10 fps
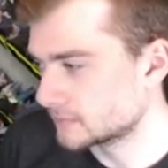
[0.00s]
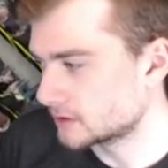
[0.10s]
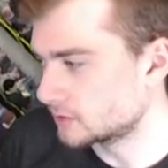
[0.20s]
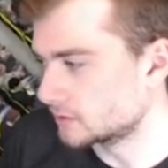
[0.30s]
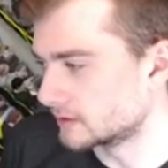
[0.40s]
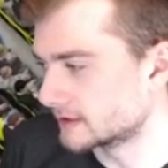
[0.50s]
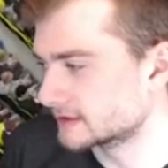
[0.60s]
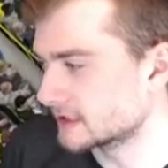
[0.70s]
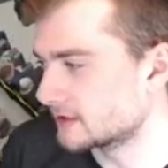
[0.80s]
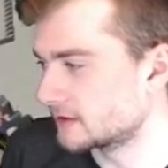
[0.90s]
Oh,
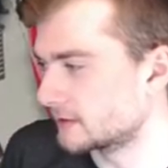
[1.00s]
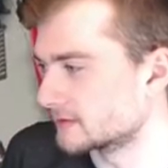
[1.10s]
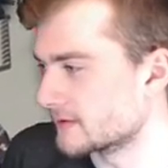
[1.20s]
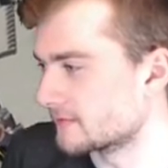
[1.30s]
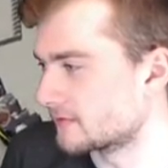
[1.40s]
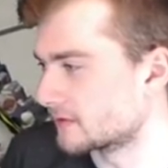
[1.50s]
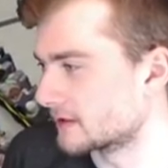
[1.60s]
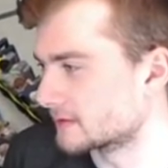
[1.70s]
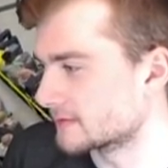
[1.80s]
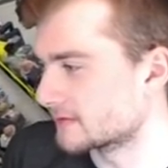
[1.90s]
that's not who that was meant for.
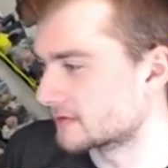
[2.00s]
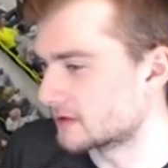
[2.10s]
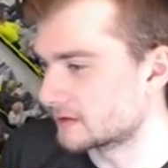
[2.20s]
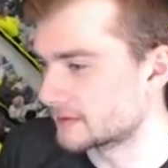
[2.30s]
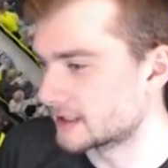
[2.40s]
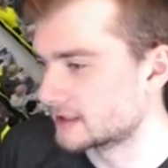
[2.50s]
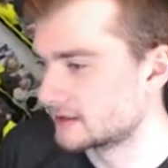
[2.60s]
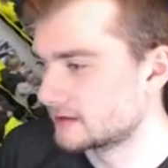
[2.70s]
That was meant for Armia.